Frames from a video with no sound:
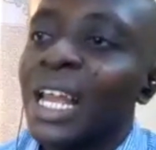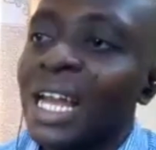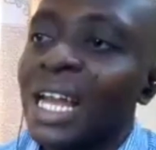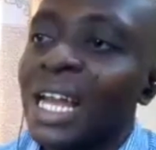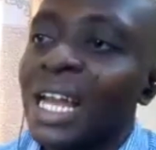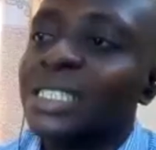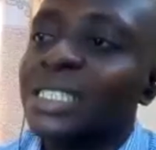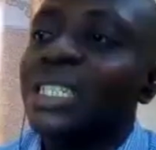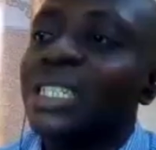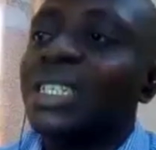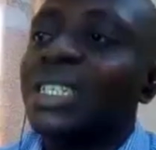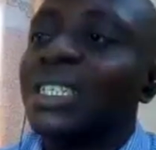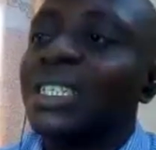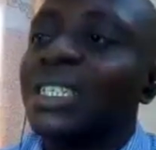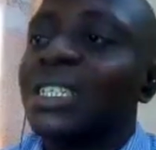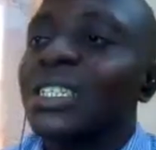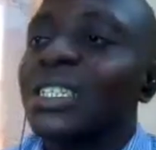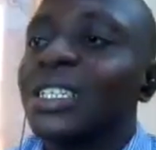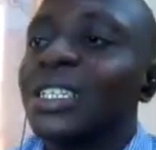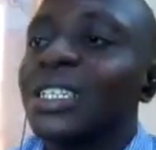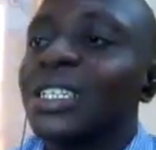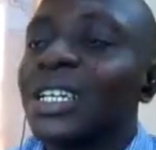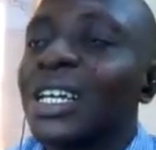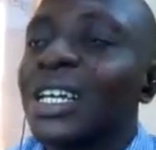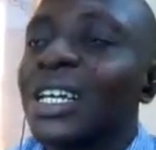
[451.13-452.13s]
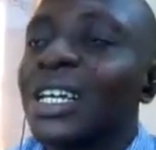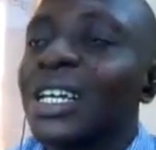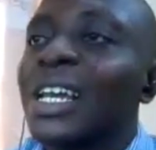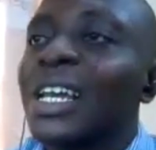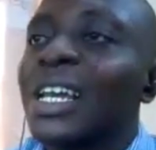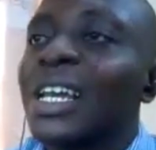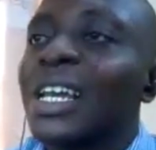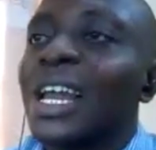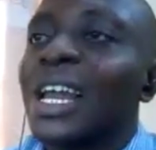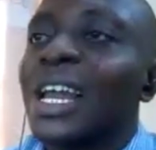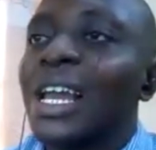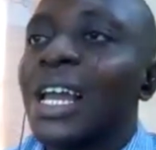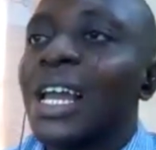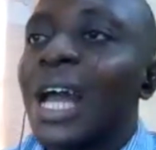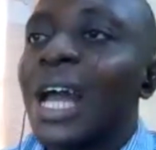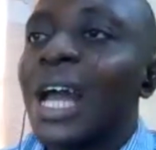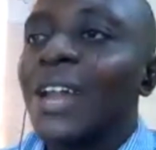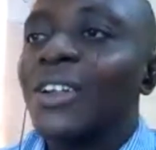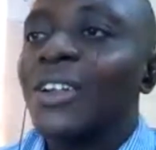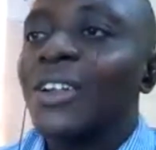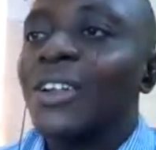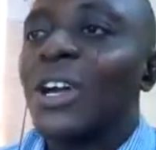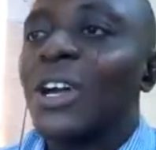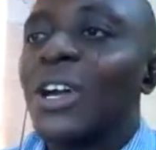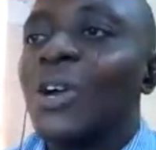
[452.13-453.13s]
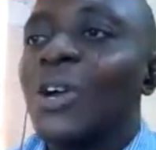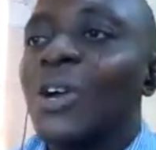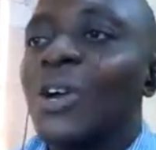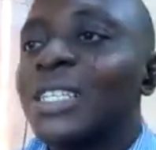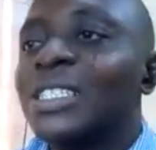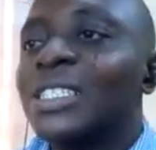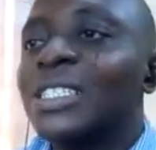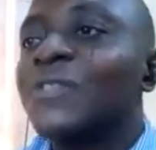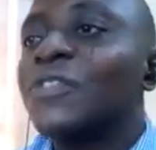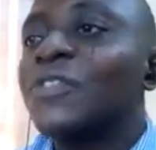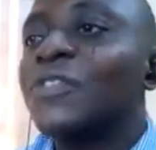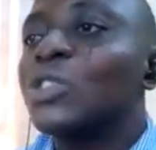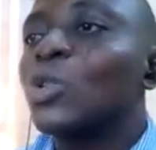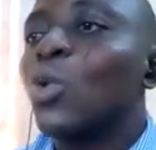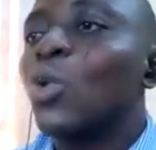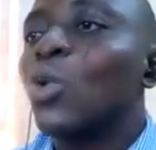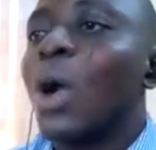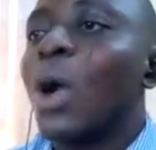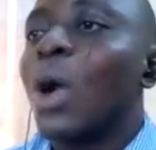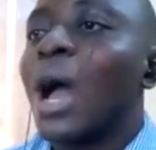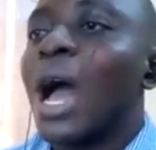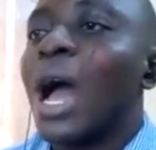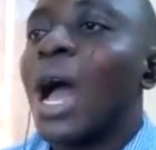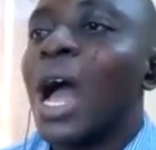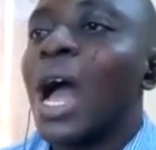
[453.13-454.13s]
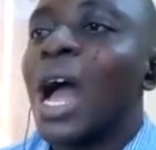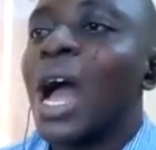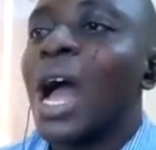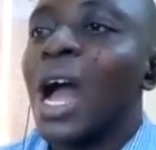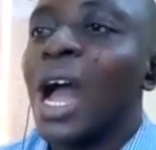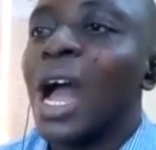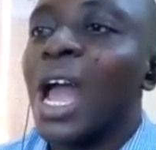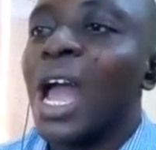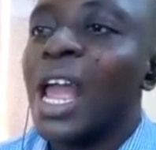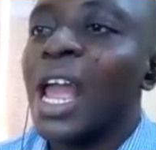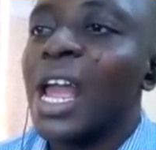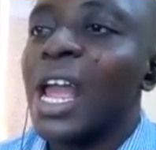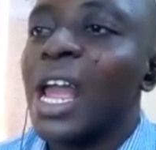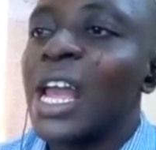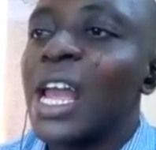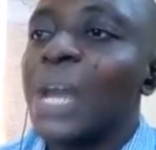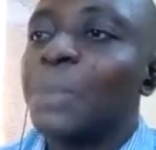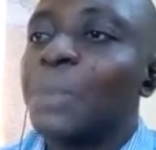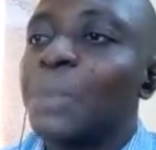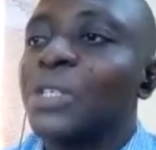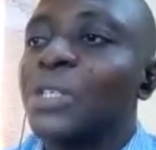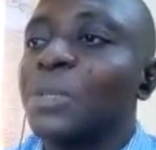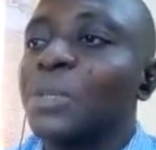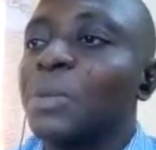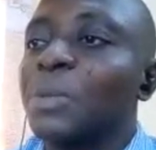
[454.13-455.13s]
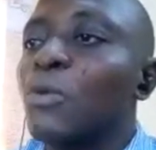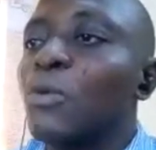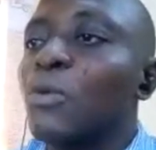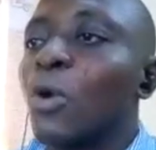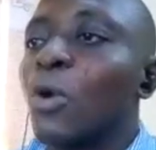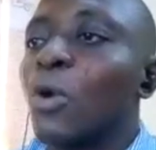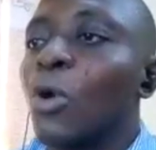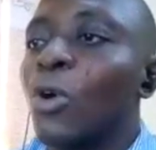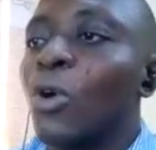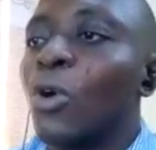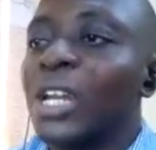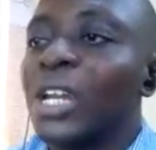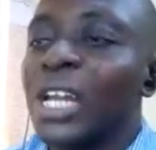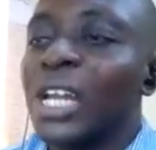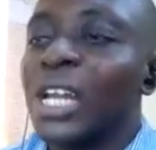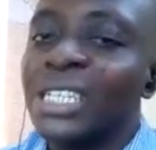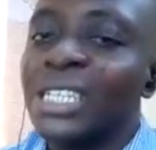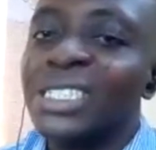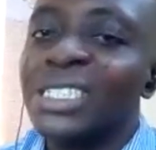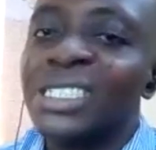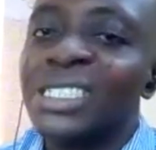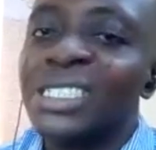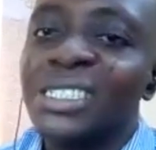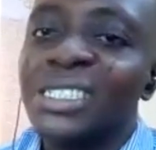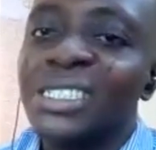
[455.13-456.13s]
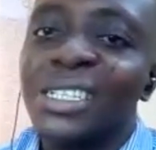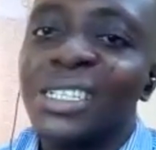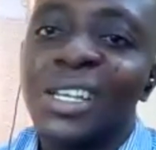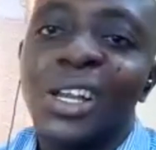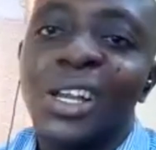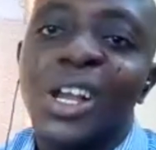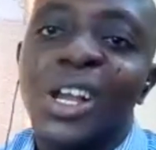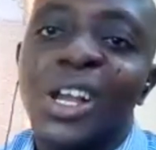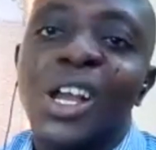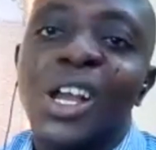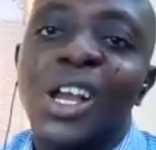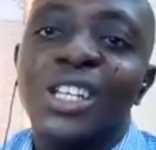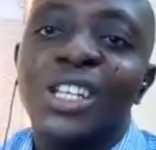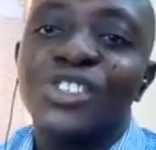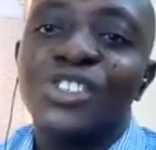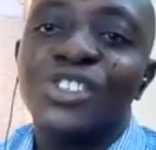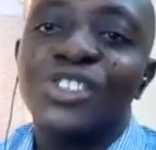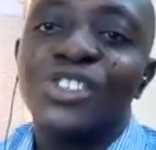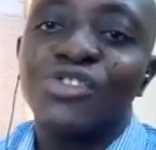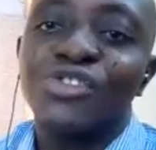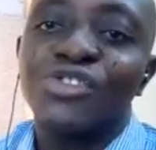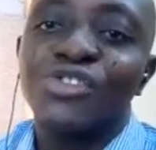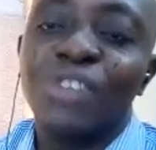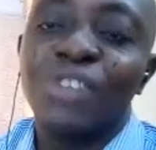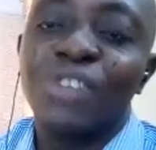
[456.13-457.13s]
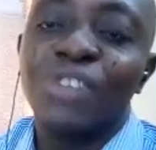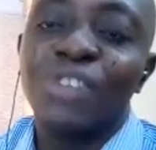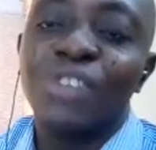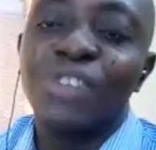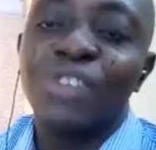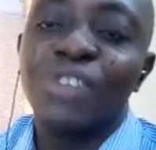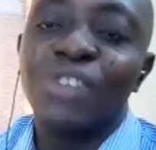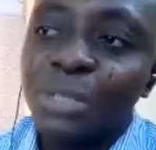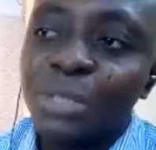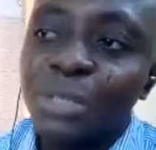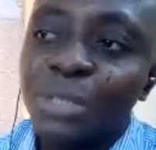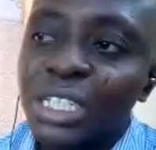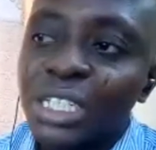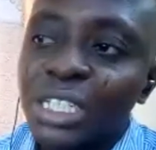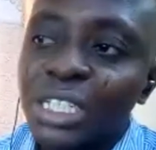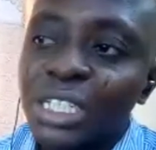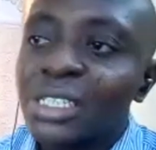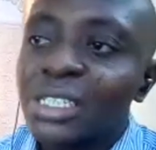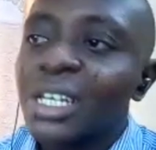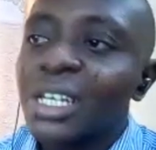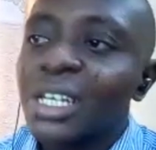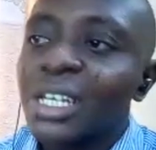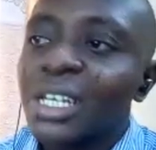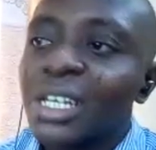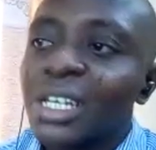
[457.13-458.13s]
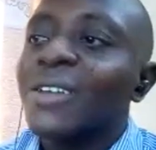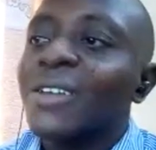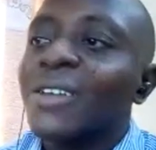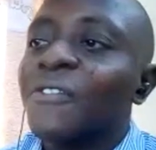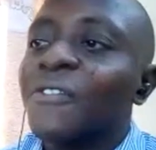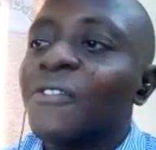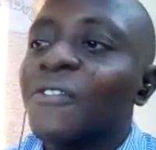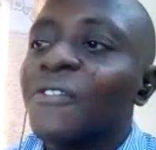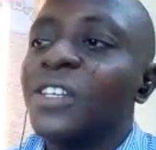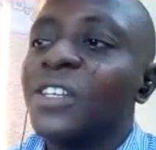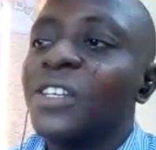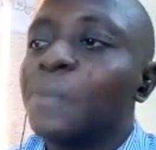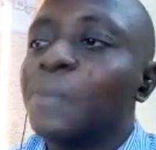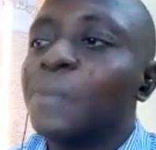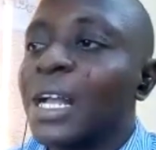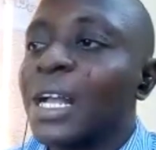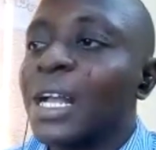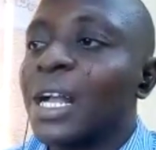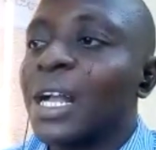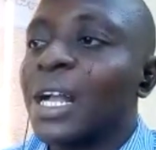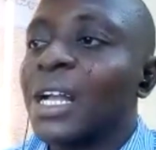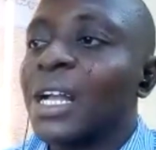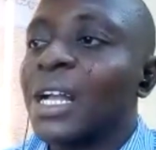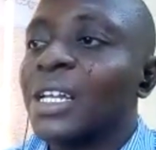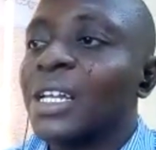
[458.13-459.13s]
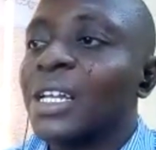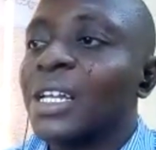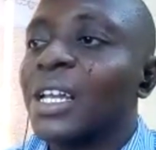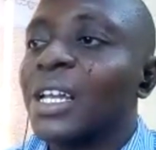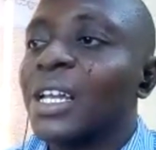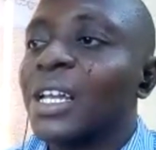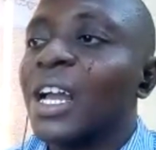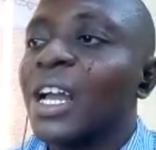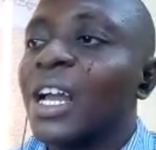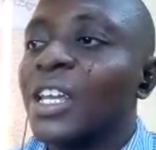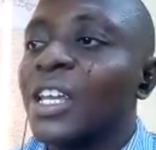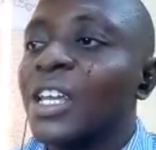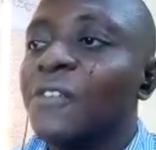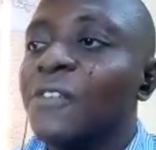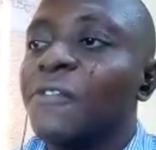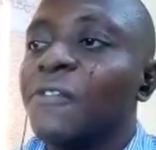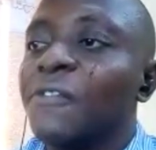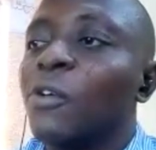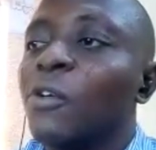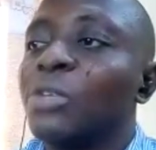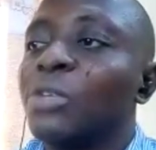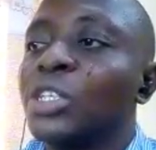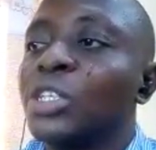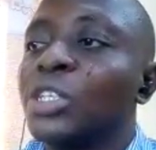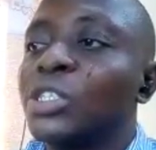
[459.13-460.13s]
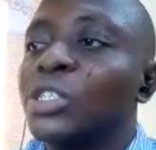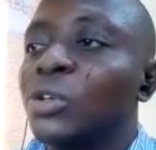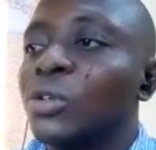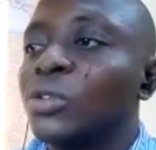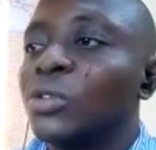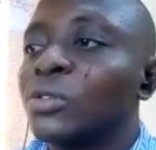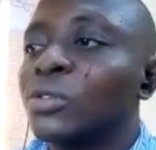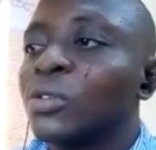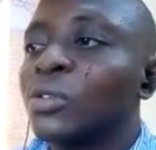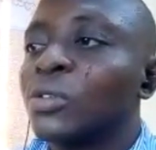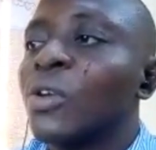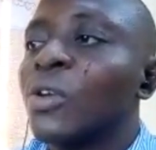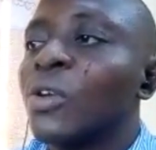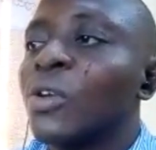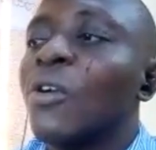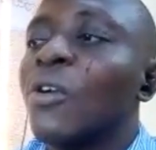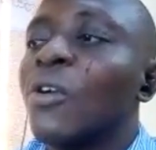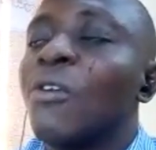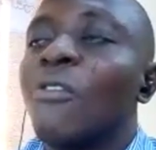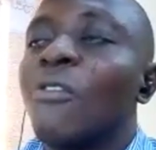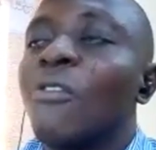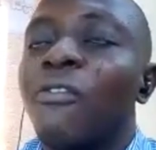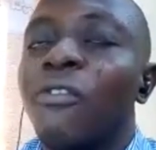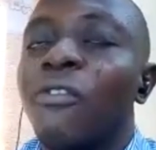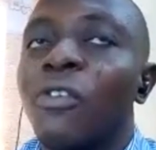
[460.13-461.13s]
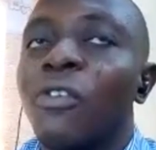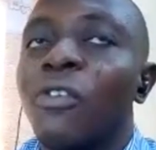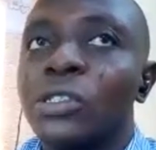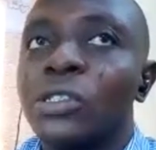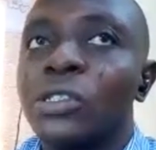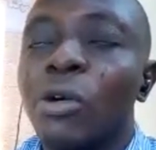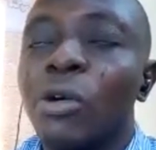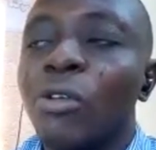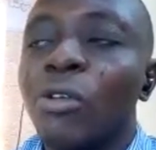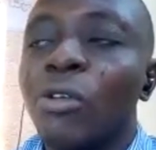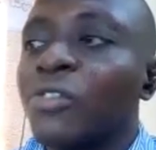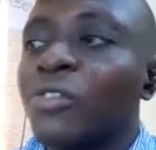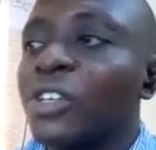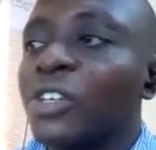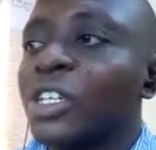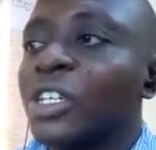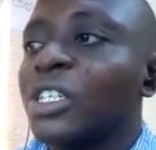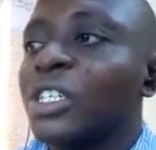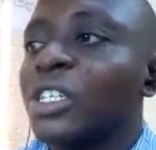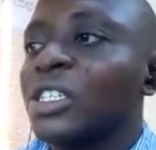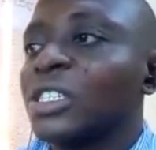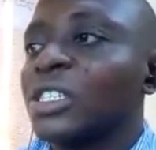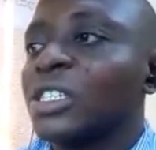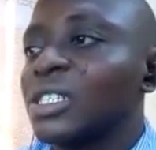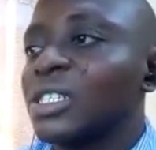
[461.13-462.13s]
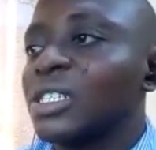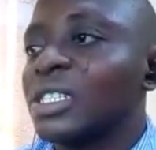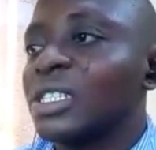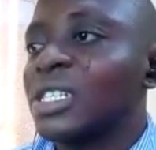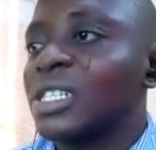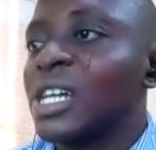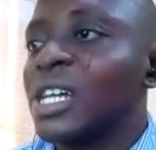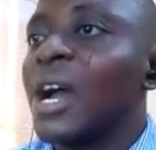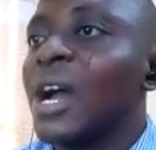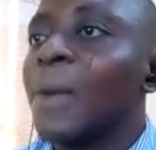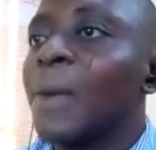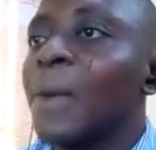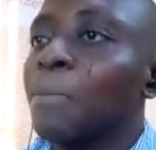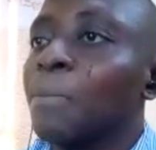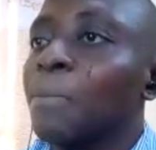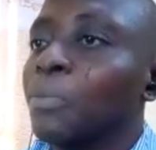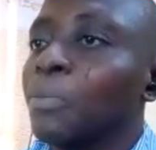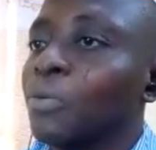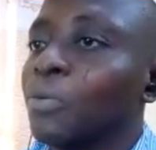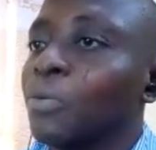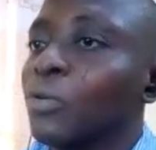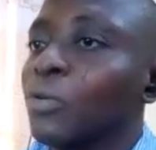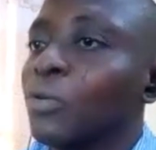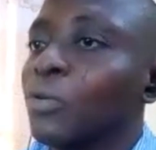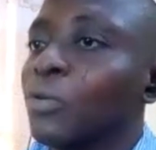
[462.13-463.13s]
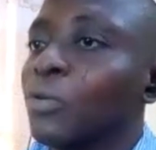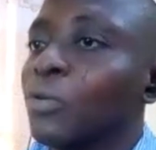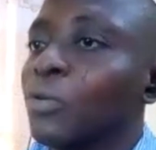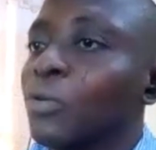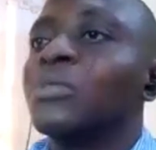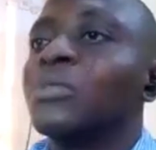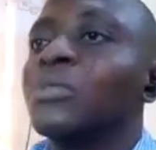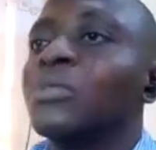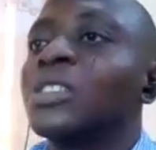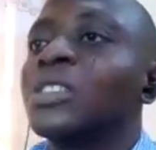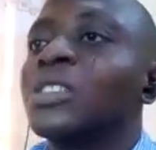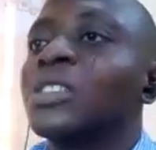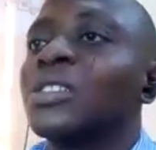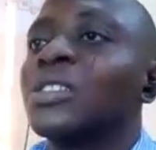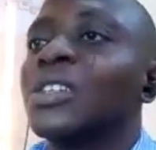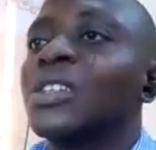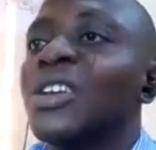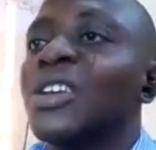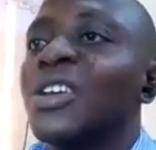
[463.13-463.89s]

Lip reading: Lastly, another objective is to help the people collect, transmit, feedback information for solving their problems.